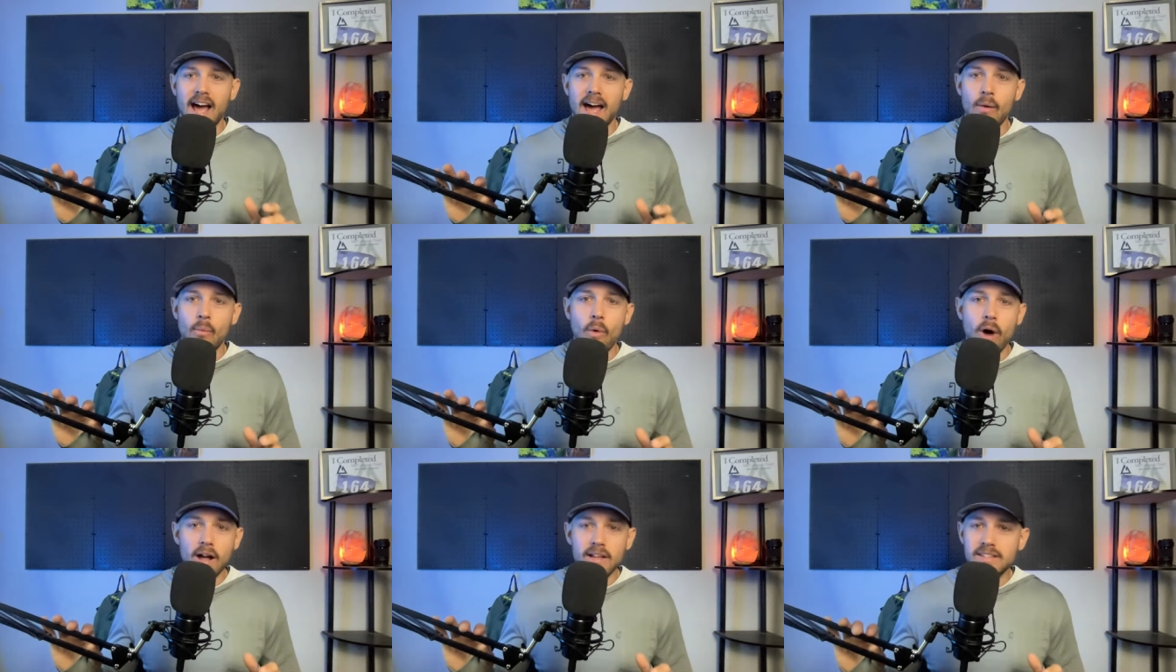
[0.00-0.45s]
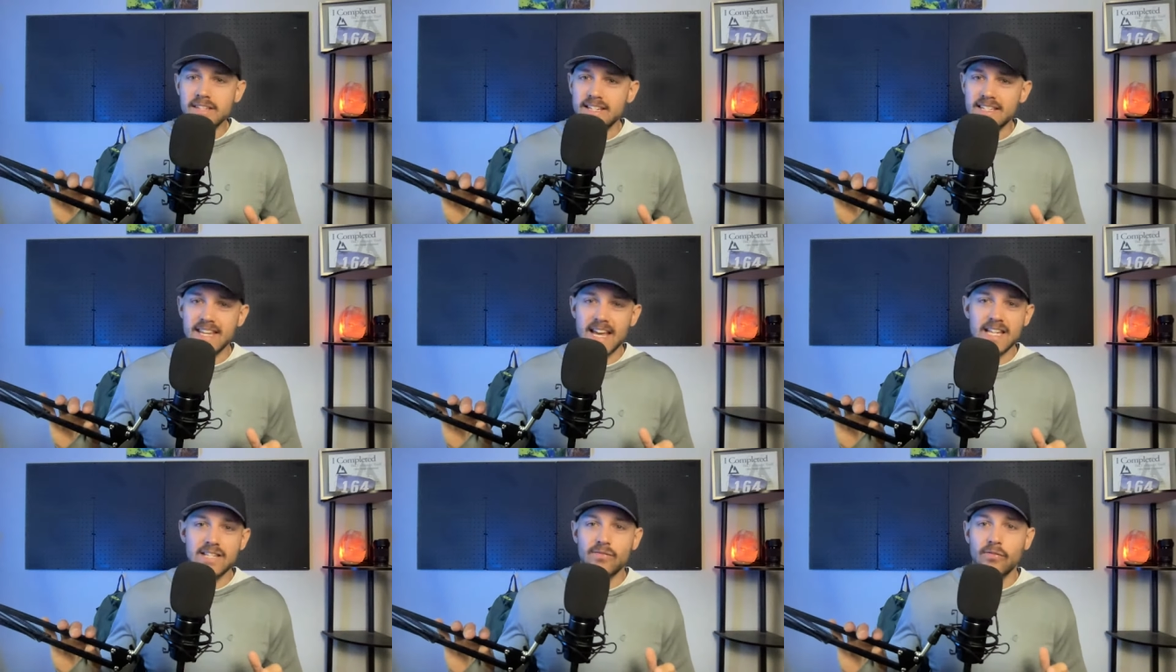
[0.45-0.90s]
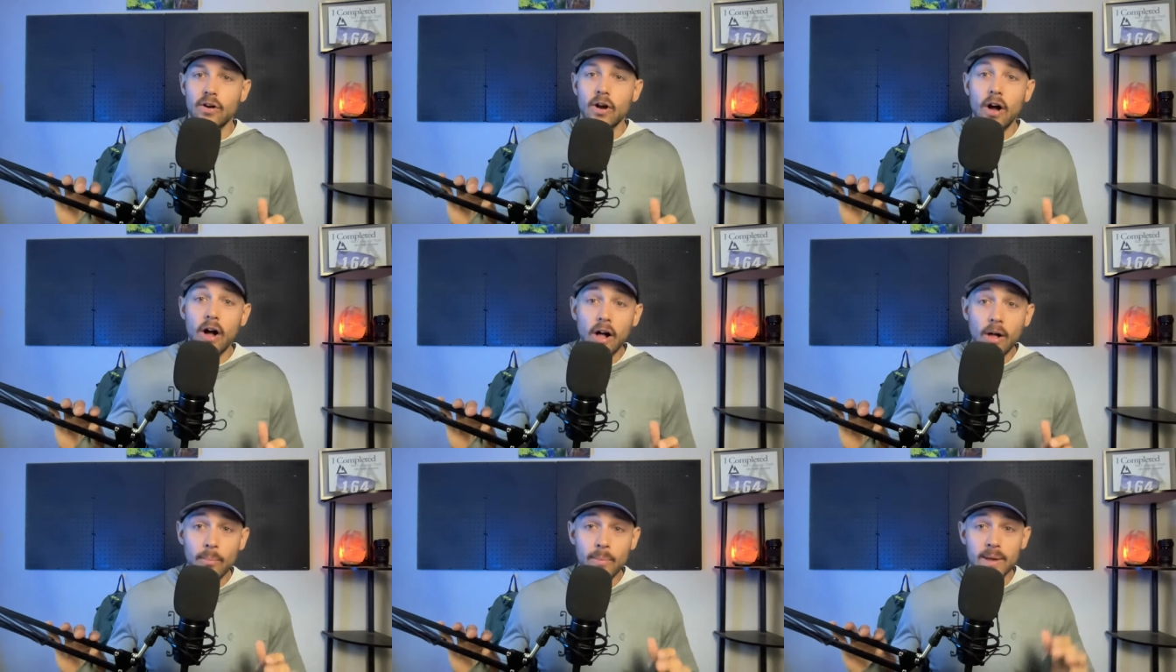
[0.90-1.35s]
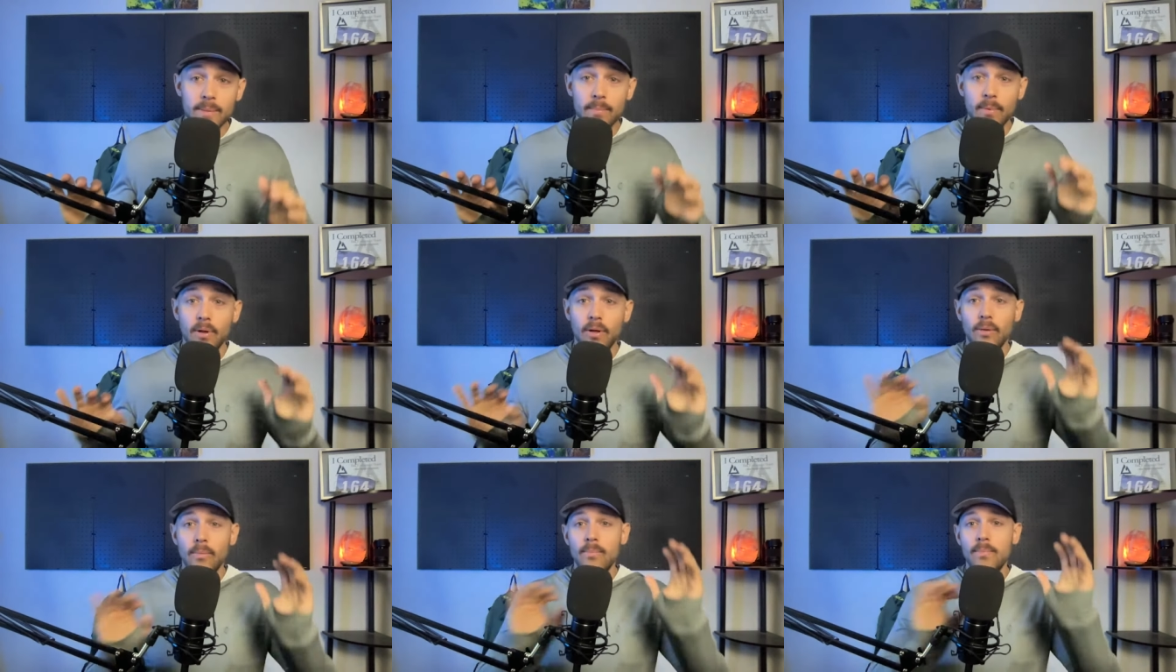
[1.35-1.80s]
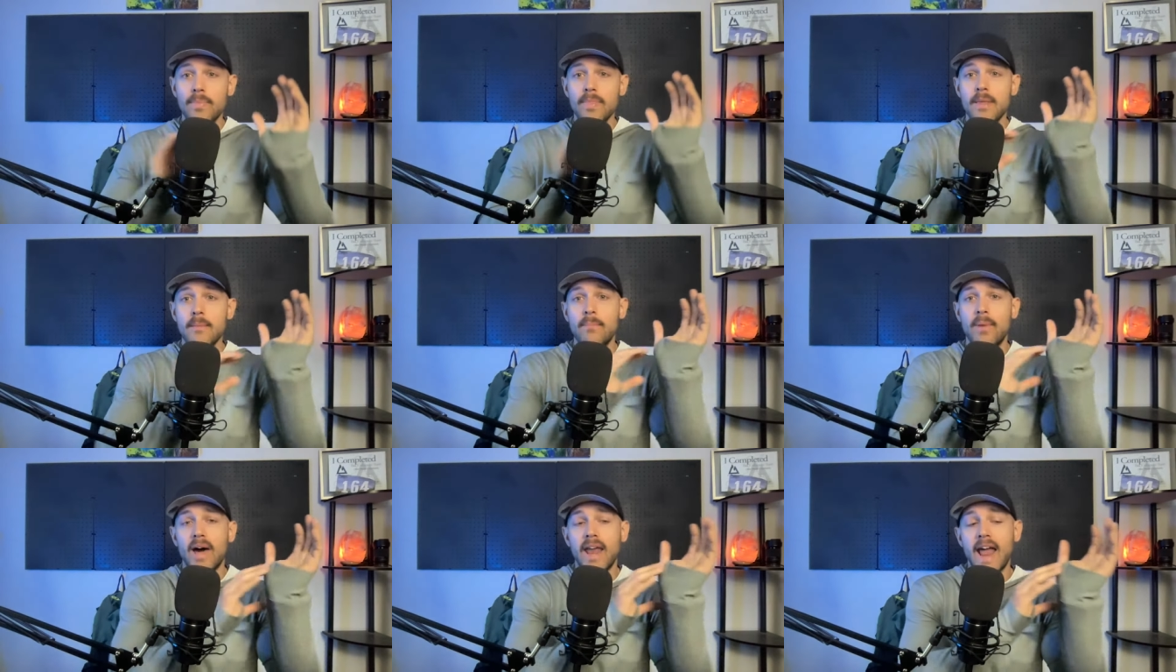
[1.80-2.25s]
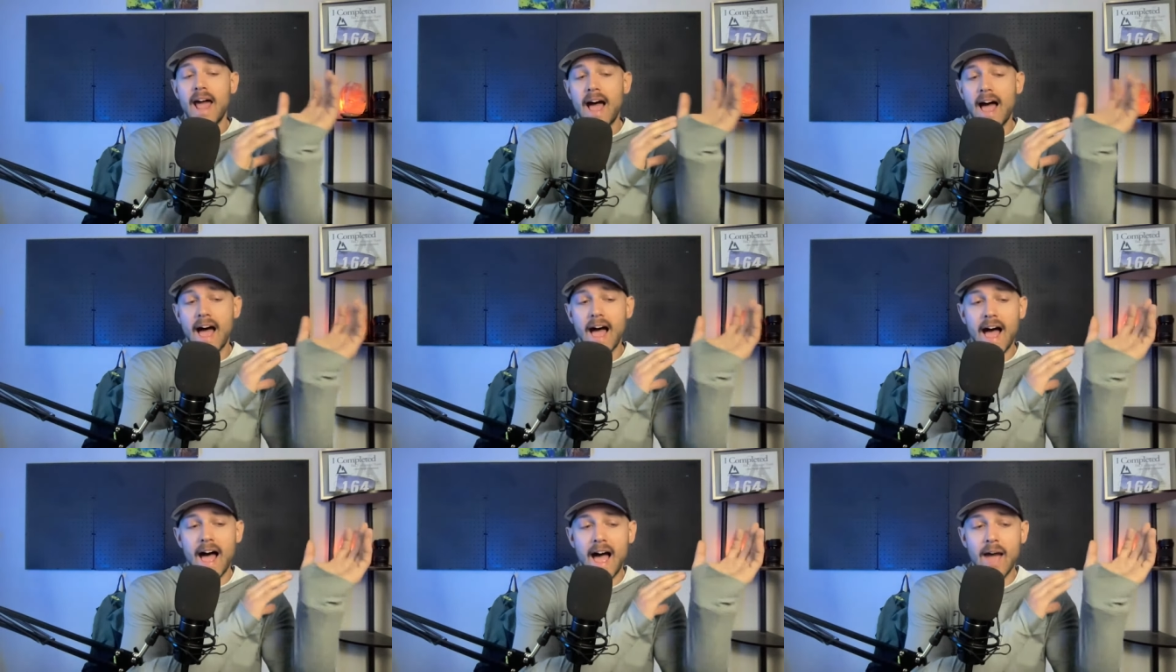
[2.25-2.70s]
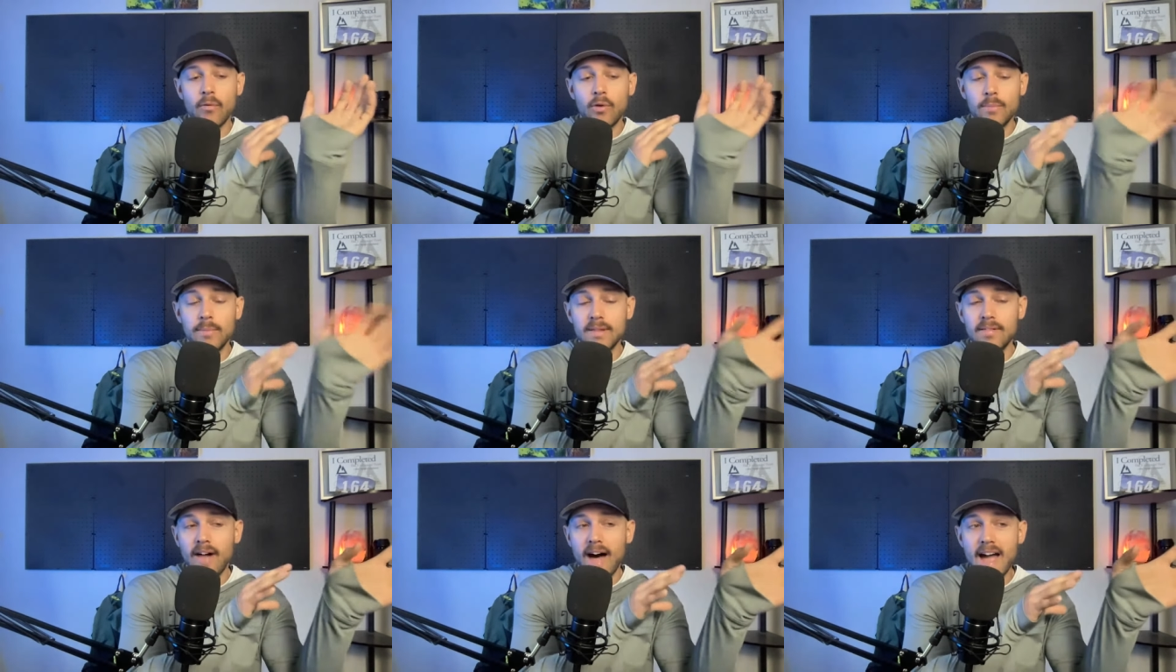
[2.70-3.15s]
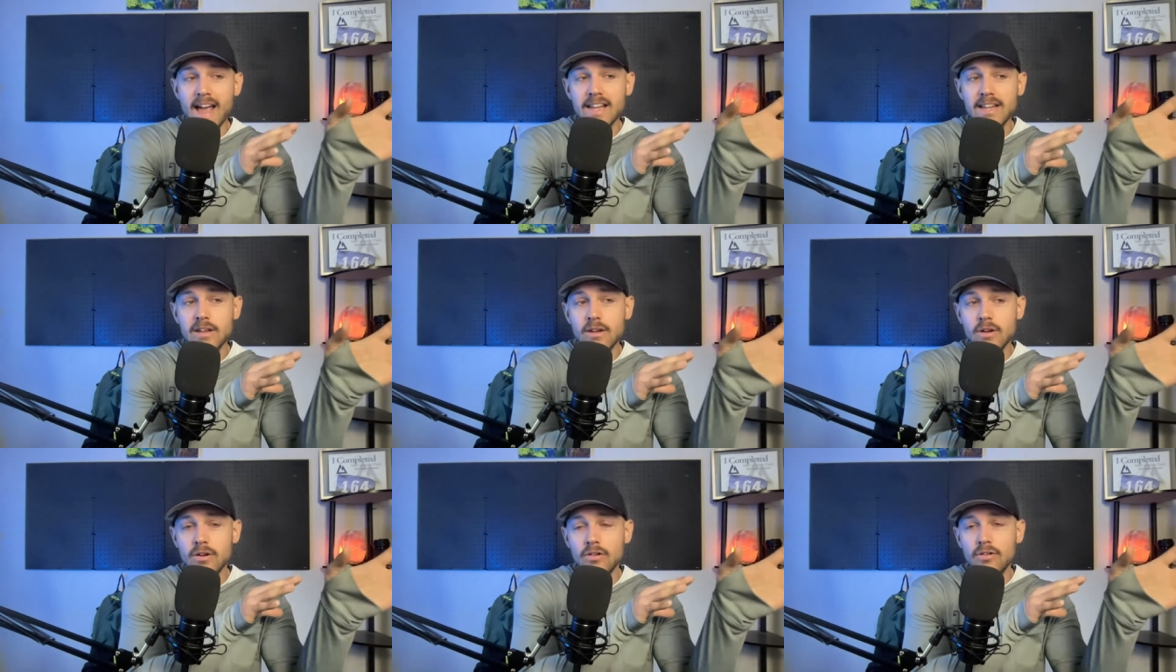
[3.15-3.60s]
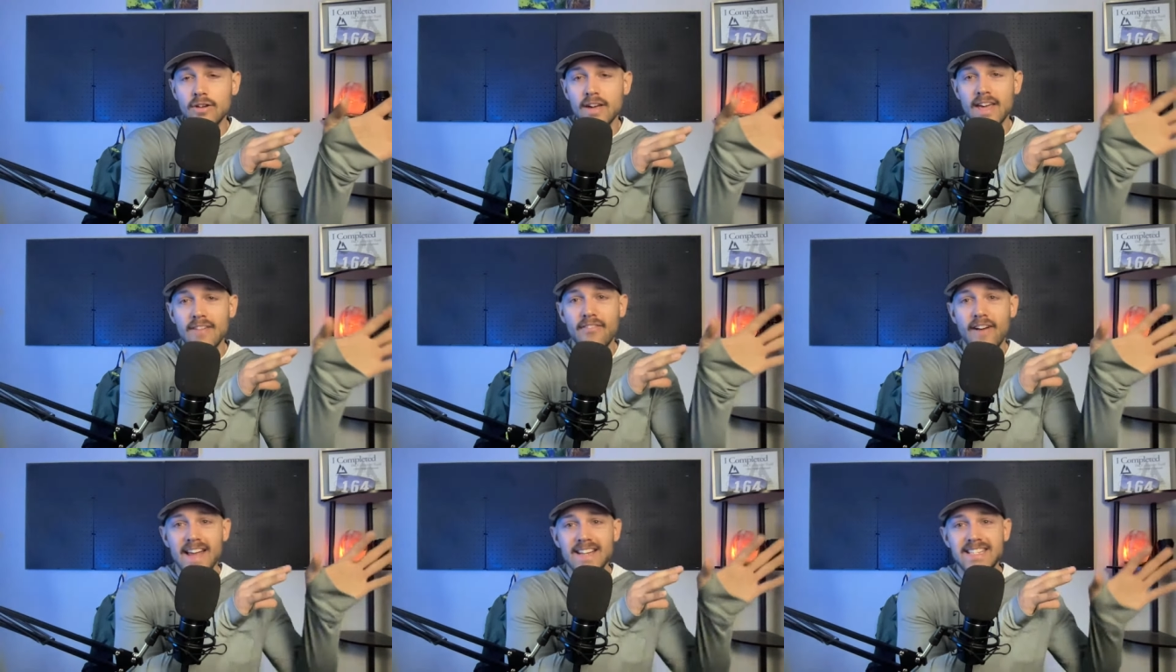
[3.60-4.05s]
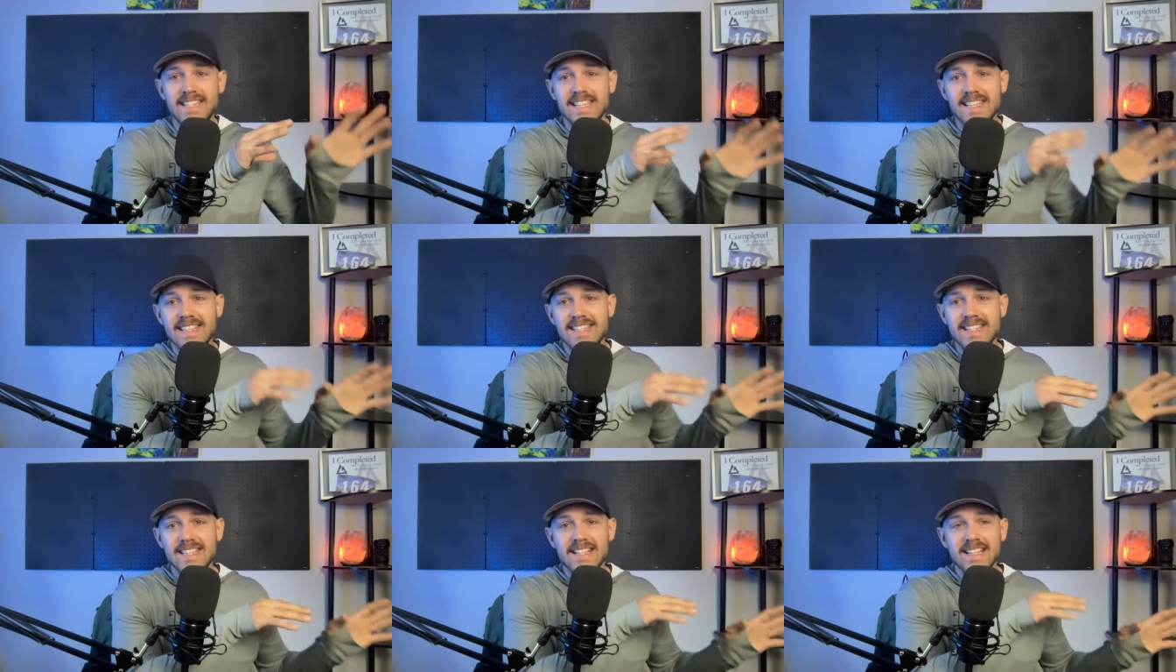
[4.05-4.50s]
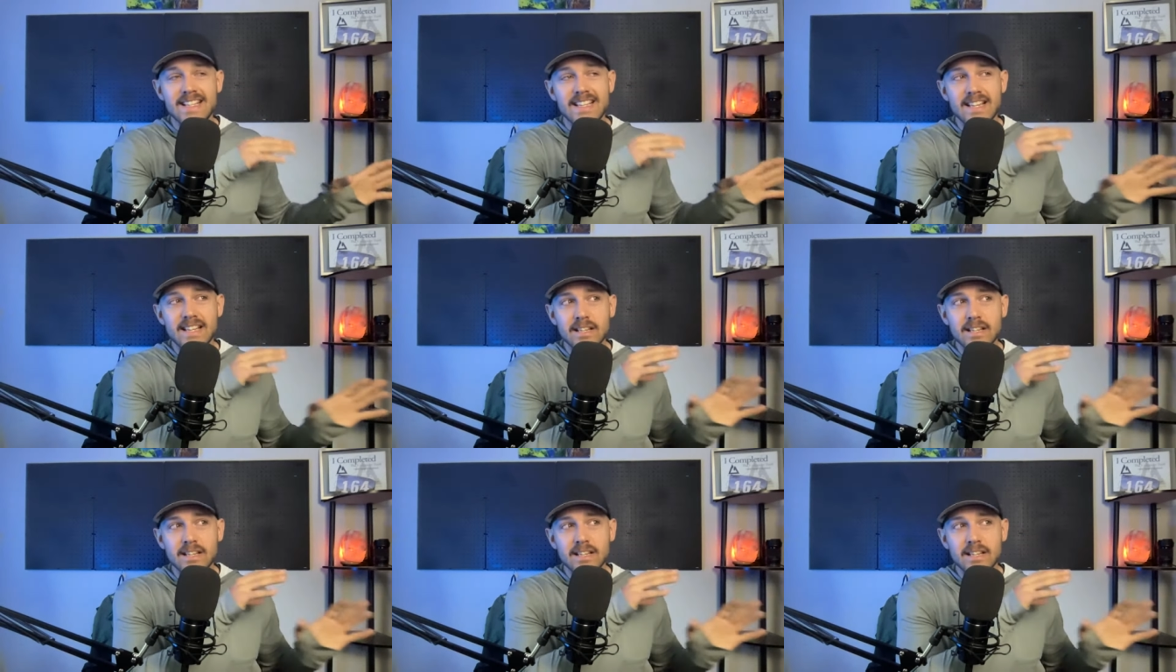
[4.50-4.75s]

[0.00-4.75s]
I want success for all people, but I would be lying to you if I didn't